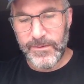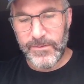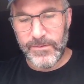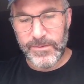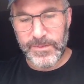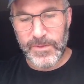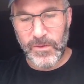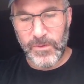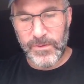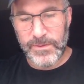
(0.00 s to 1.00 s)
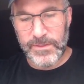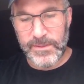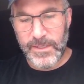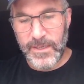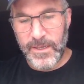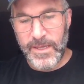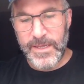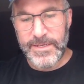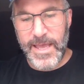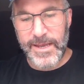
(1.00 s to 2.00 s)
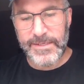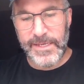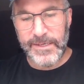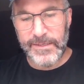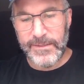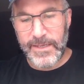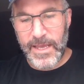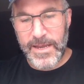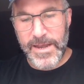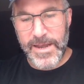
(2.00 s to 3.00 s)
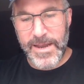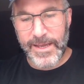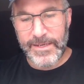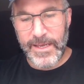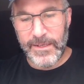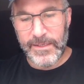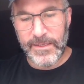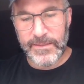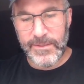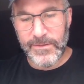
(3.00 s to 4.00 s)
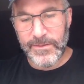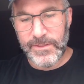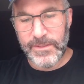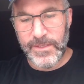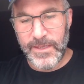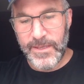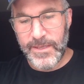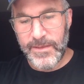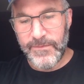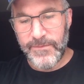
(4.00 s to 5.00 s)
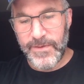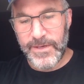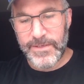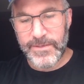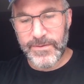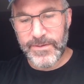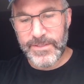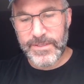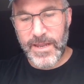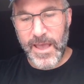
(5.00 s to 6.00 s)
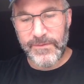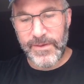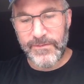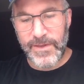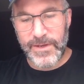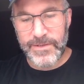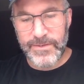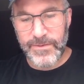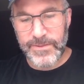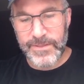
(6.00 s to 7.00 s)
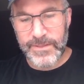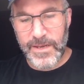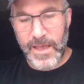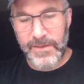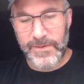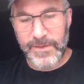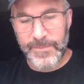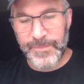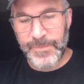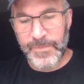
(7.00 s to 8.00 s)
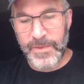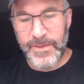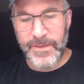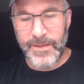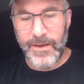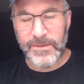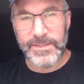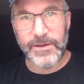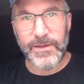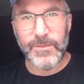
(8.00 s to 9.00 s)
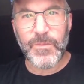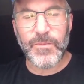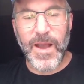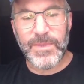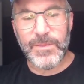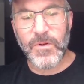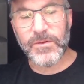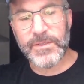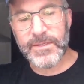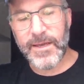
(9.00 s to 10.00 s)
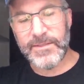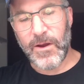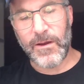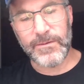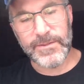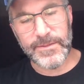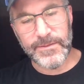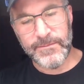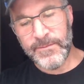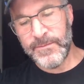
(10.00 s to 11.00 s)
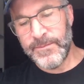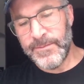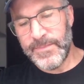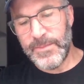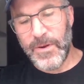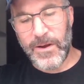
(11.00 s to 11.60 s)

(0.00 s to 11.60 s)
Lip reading: Ooh, some golds. Tag Team, Nagandel and Guzzlord, Venusaur and Snivy, Altaria. Probably broke this guy's heart to